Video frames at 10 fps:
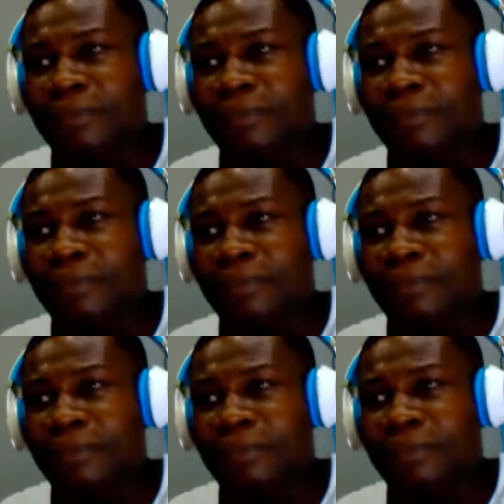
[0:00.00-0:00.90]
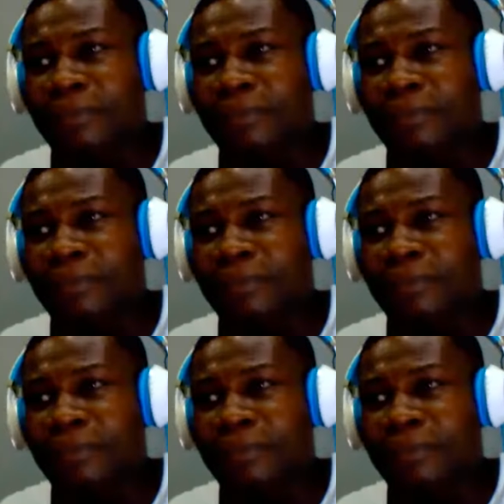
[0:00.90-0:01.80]
why are we letting the
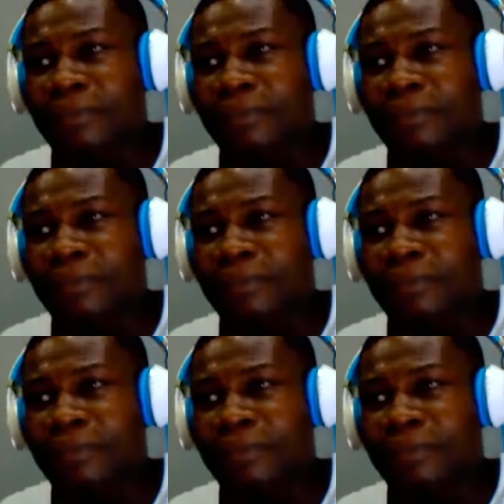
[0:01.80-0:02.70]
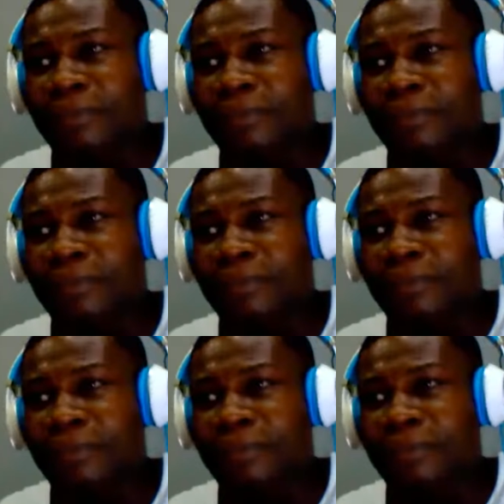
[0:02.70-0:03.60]
media to
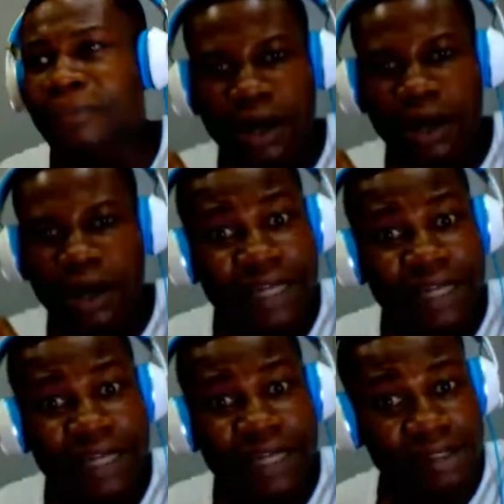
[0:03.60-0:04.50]
the unbelievers?